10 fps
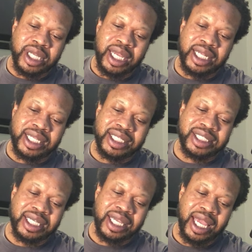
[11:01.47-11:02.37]
and
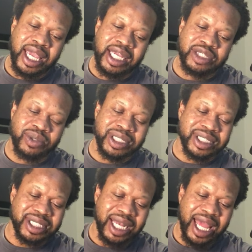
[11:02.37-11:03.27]
disengage with
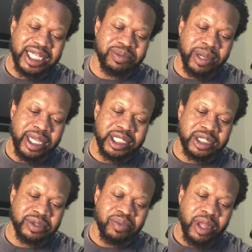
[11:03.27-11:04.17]
his classmates?